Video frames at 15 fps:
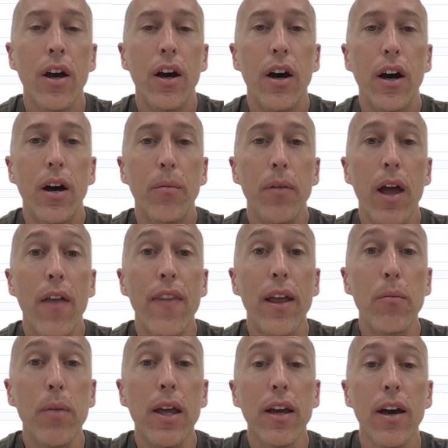And
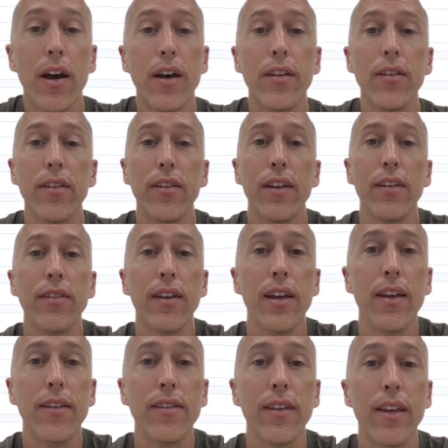then because this
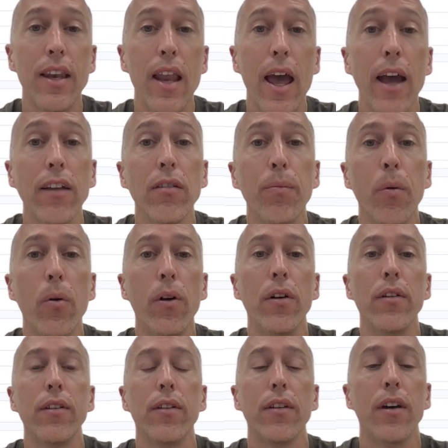is an
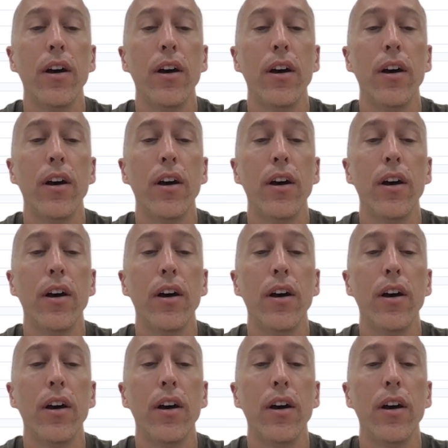export,